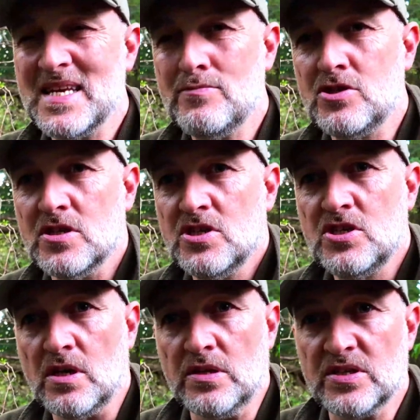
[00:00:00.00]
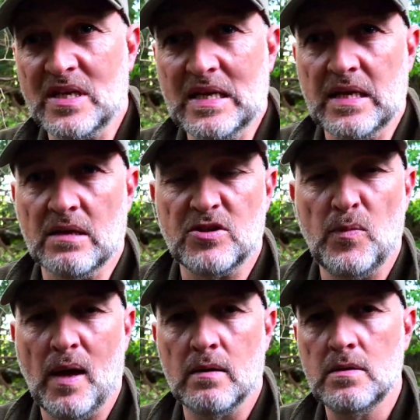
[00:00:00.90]
The temperature is showing it's going to get down to
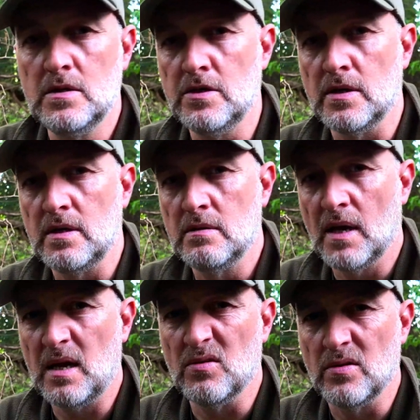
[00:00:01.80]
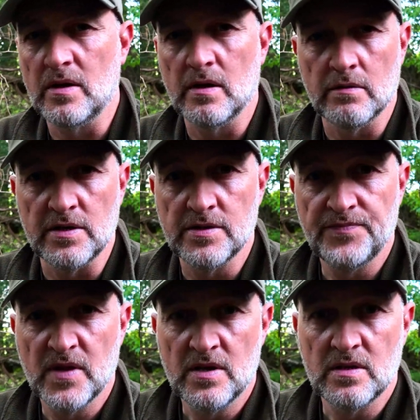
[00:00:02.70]
about 8 or 9 degrees,
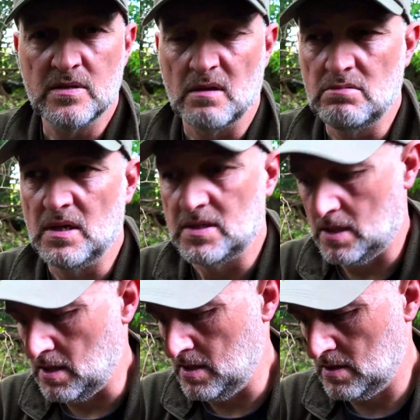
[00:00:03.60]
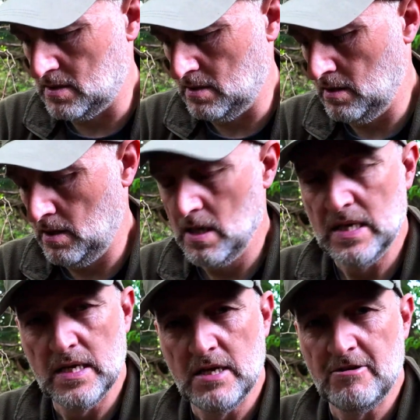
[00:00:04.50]
so realistically it's the
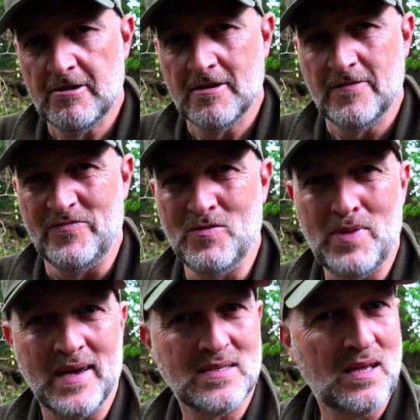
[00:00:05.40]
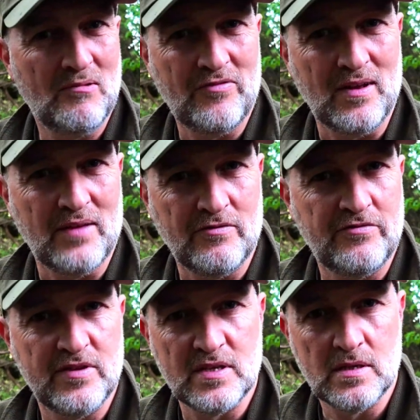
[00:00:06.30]
best comfort level
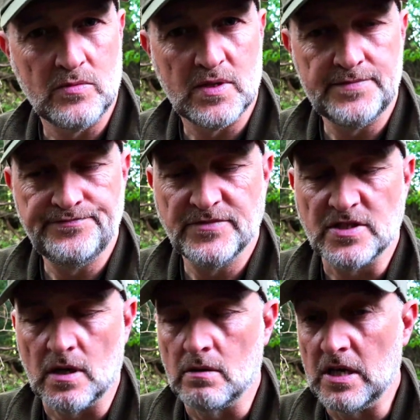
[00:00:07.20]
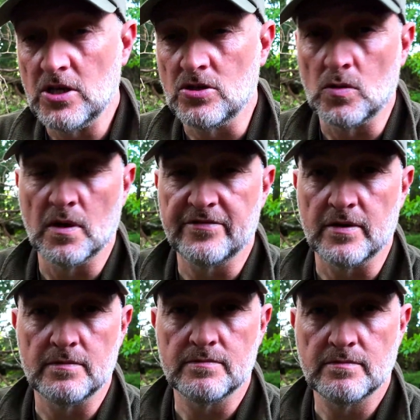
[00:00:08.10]
for this anyway, so it should work
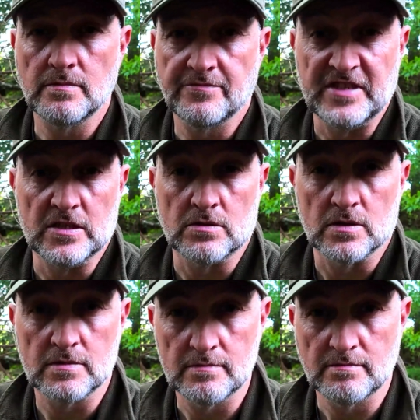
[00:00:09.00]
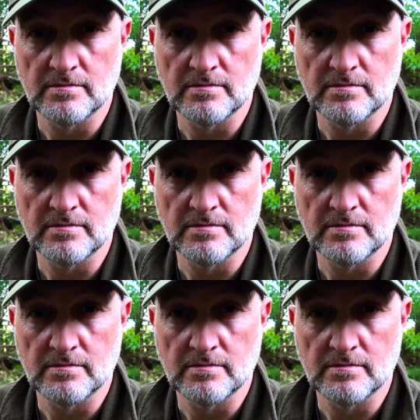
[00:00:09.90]
fine, fingers crossed.